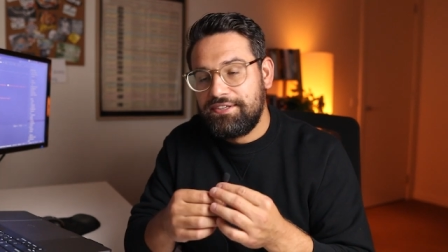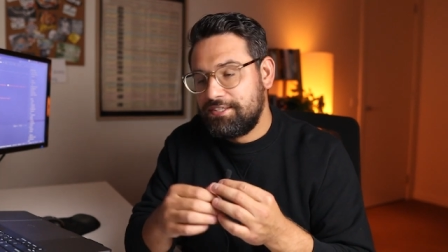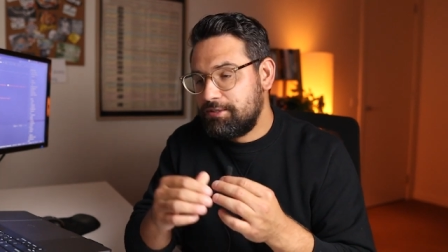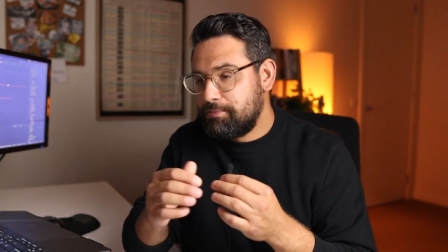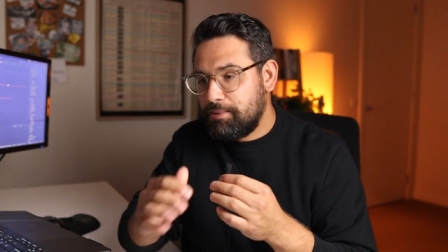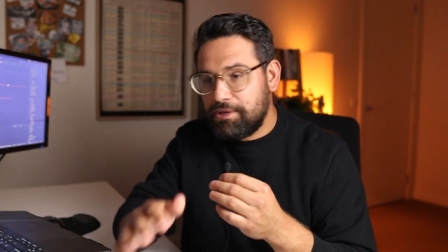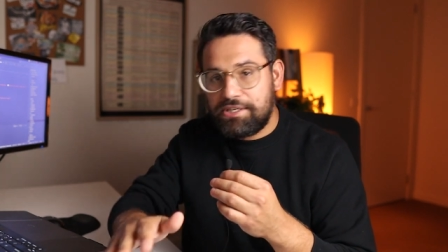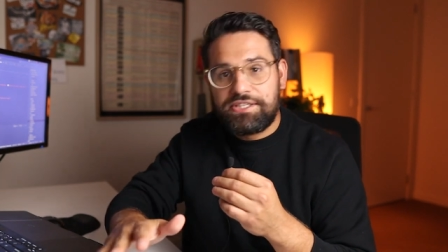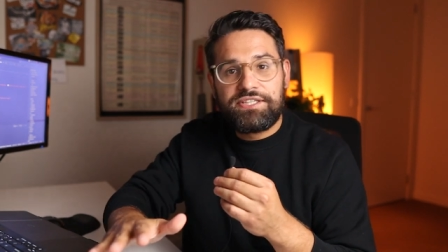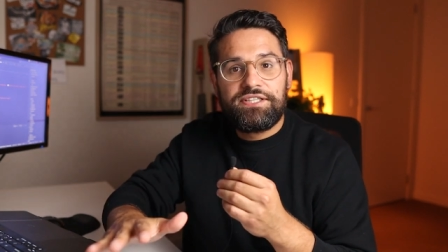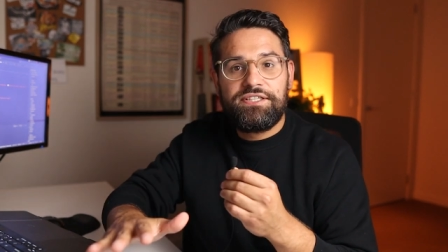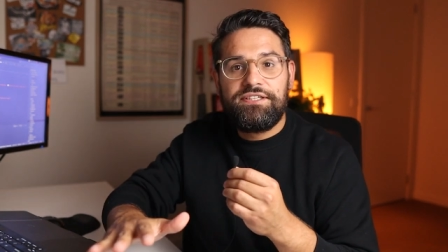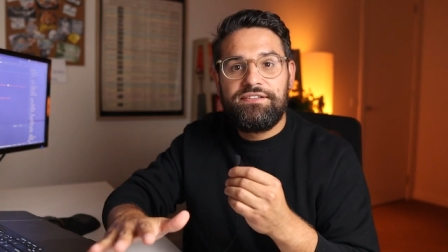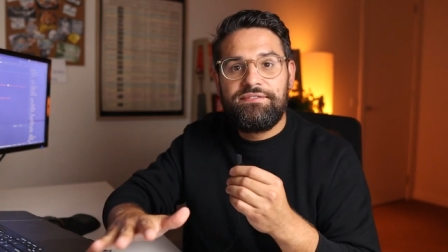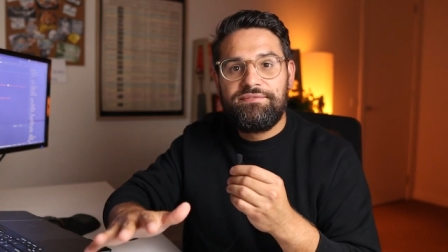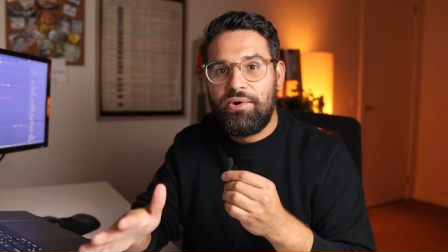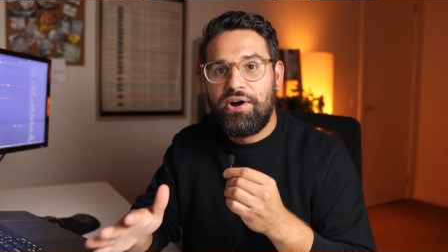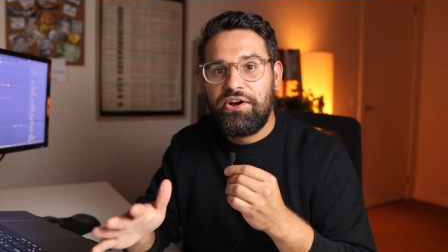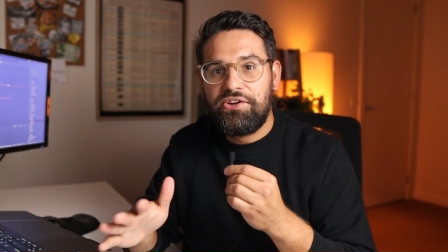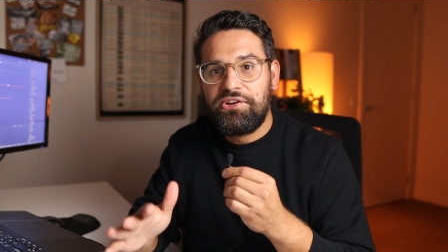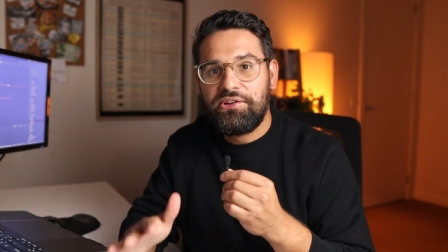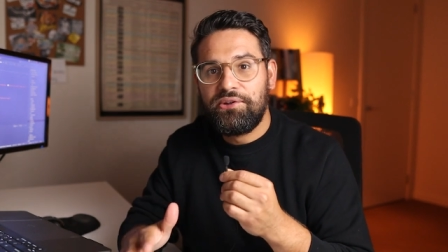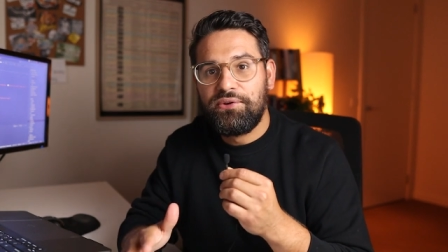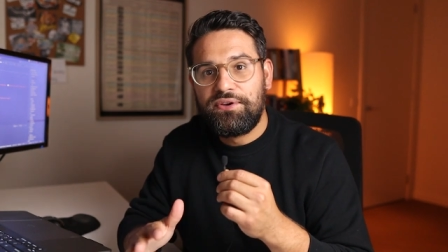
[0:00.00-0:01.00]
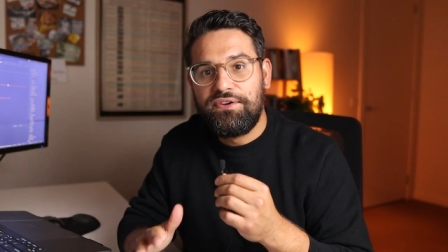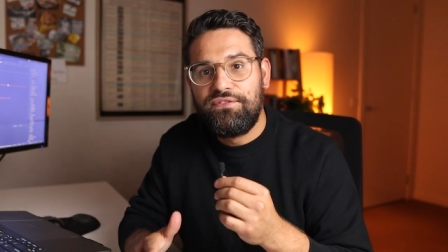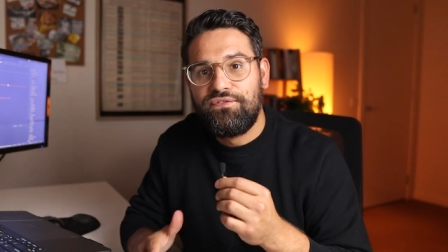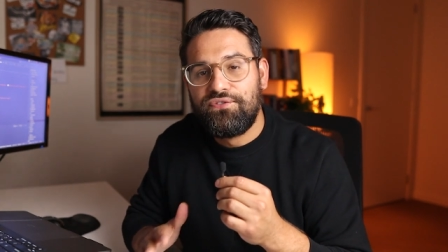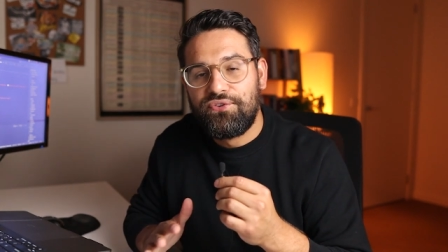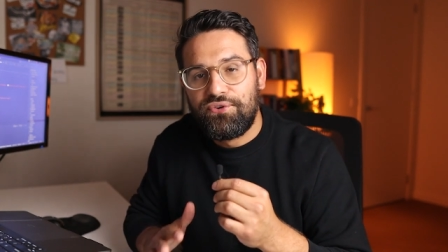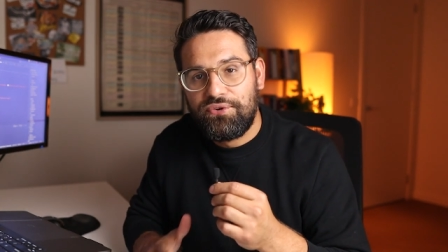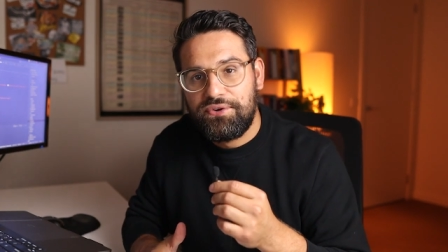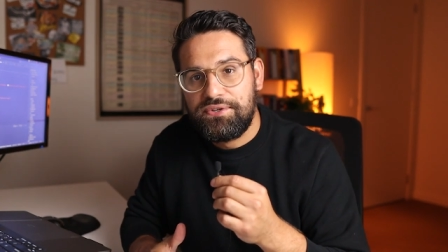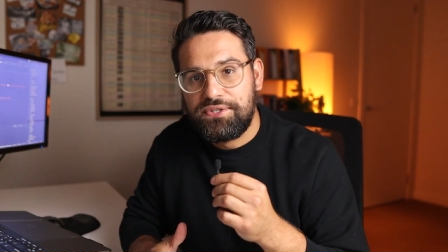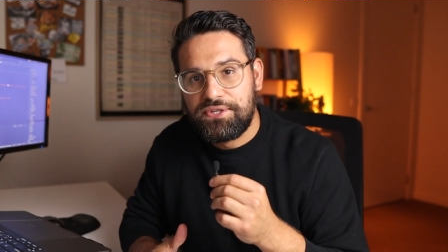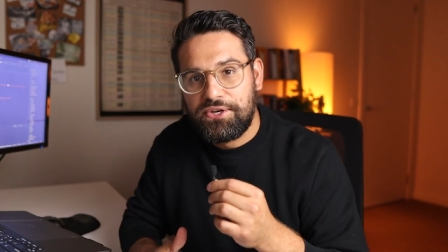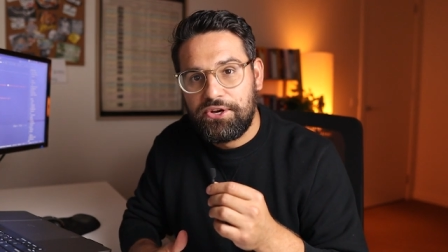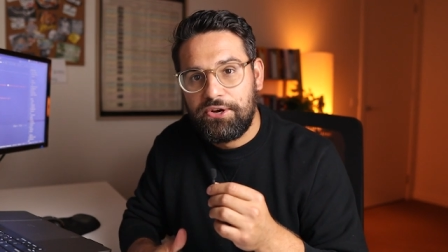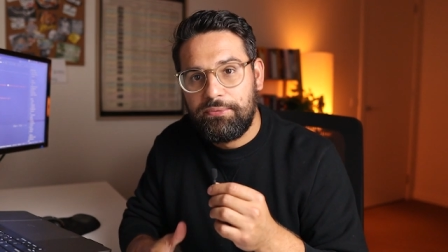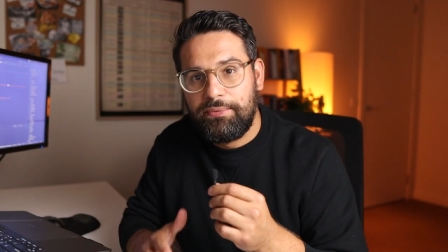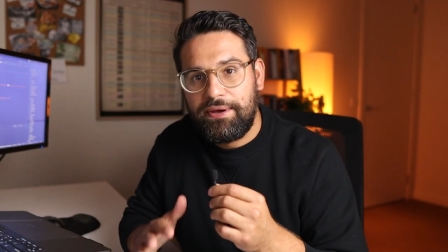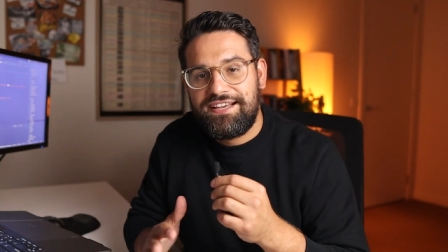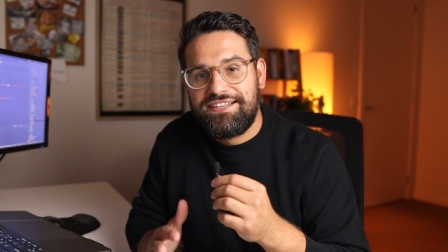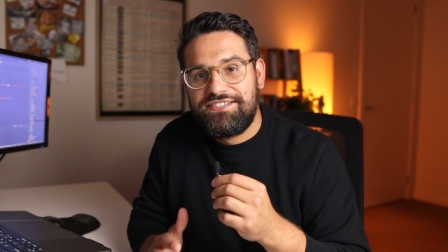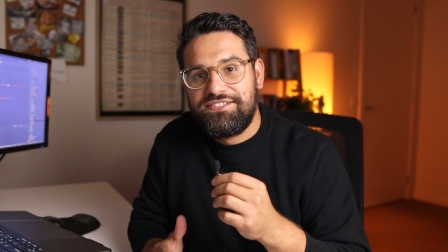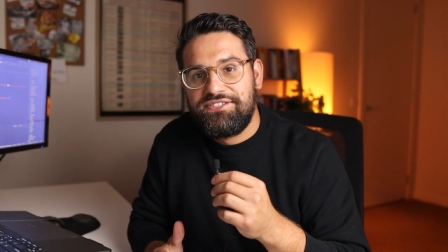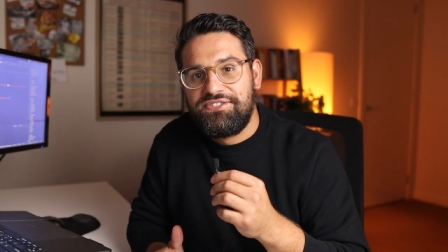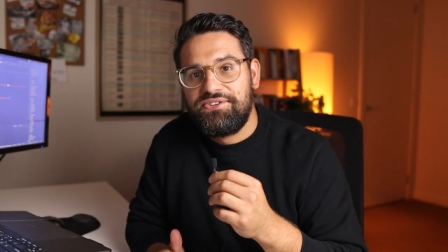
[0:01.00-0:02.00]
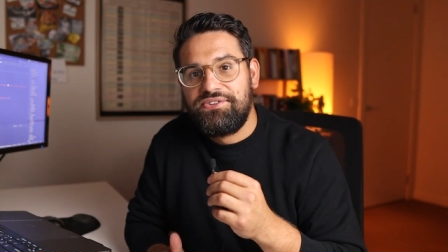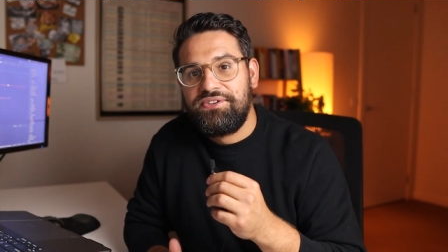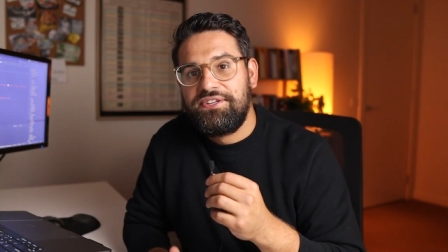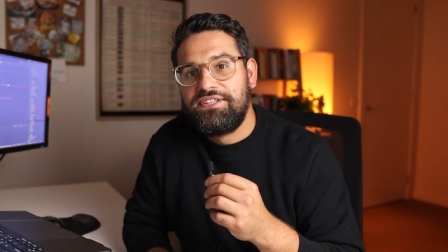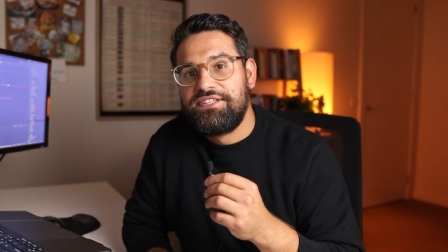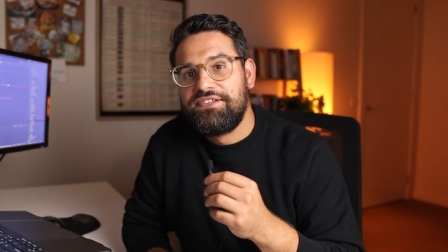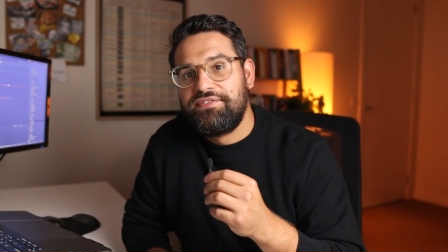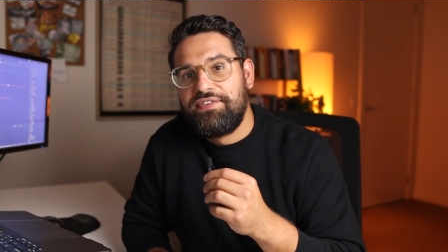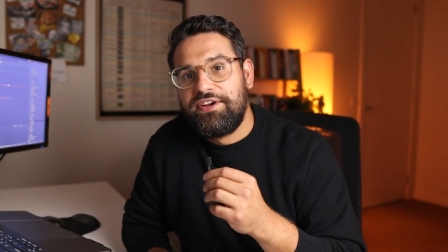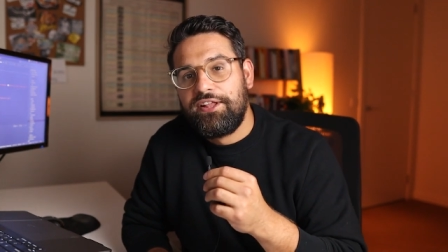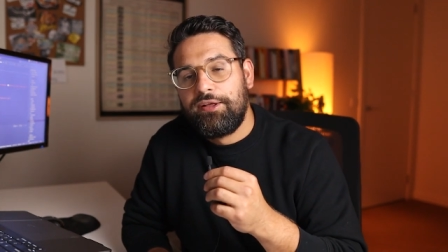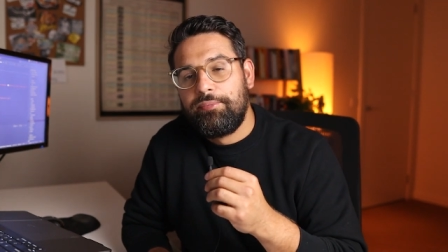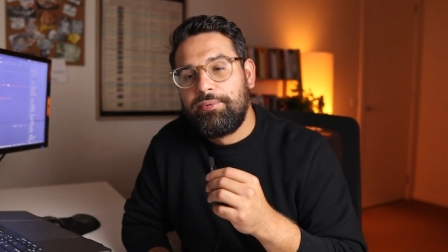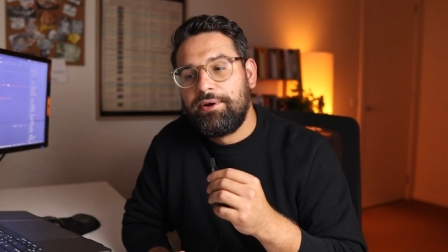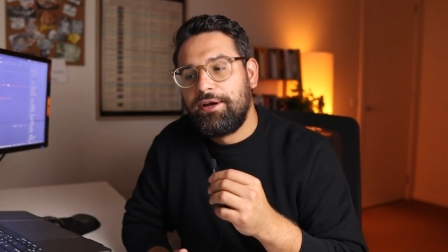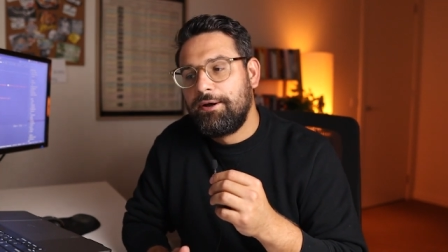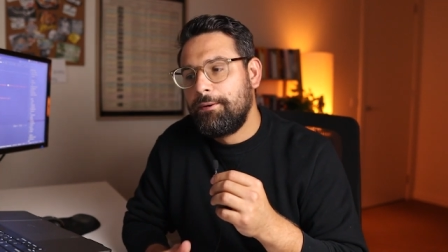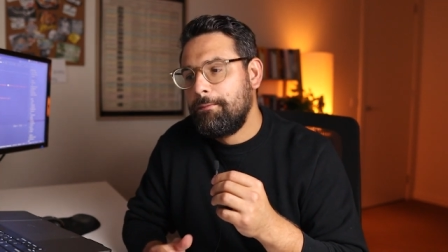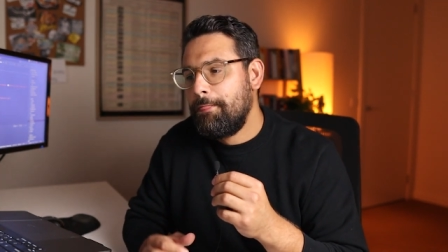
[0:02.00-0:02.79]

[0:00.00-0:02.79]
especially while you're looking for a job as a junior developer